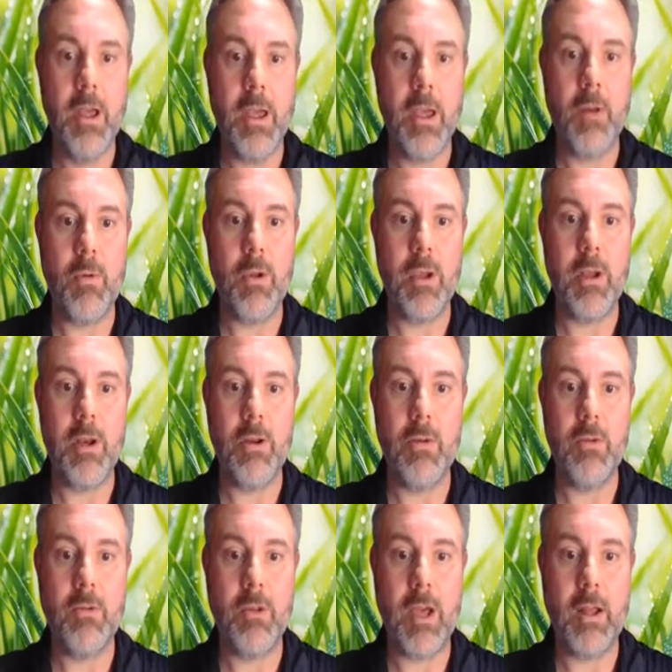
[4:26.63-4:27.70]
And we can
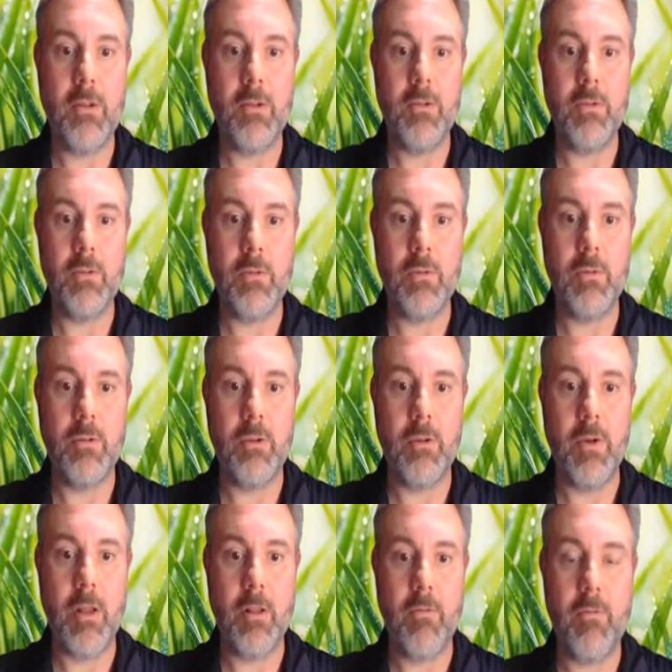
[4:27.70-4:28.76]
use that to
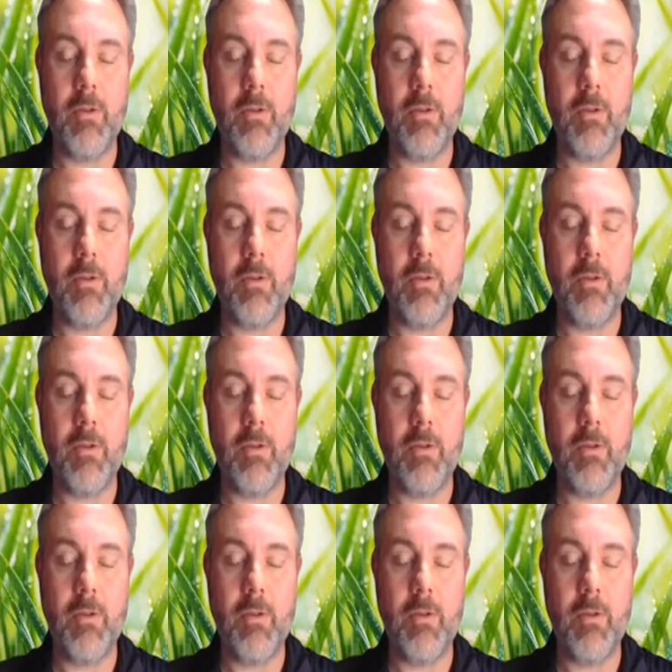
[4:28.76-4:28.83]
develop